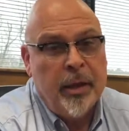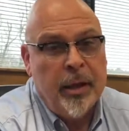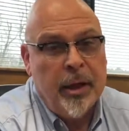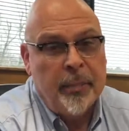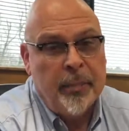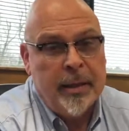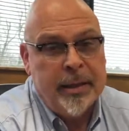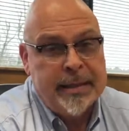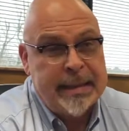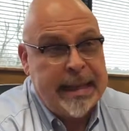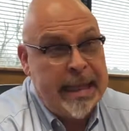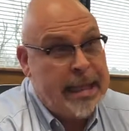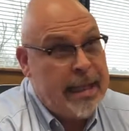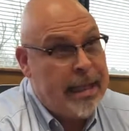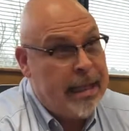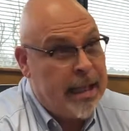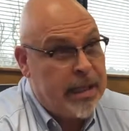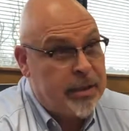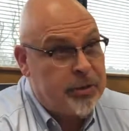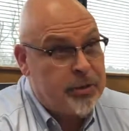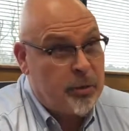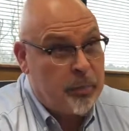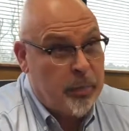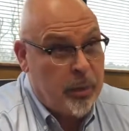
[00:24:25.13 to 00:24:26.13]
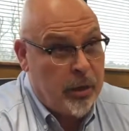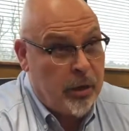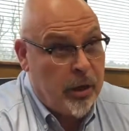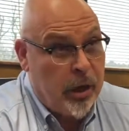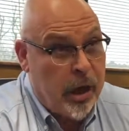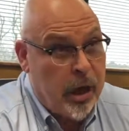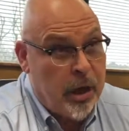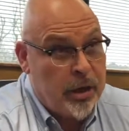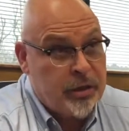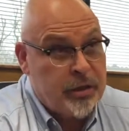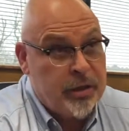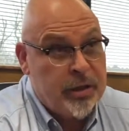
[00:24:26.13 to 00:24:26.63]
been taking extra
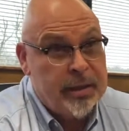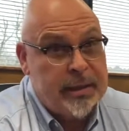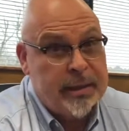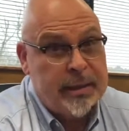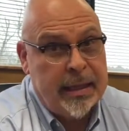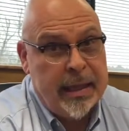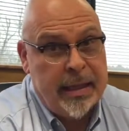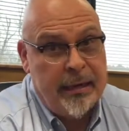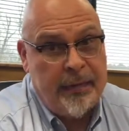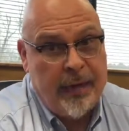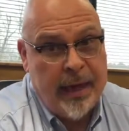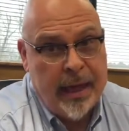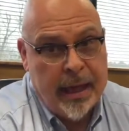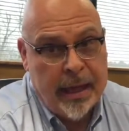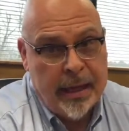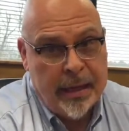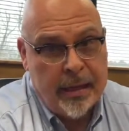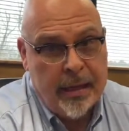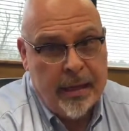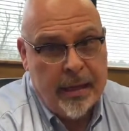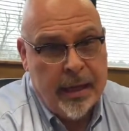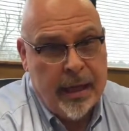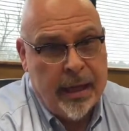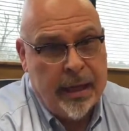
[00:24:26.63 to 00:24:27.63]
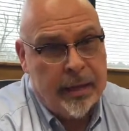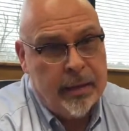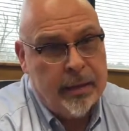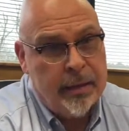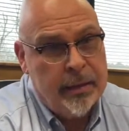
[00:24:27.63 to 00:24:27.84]
precautions, and they've had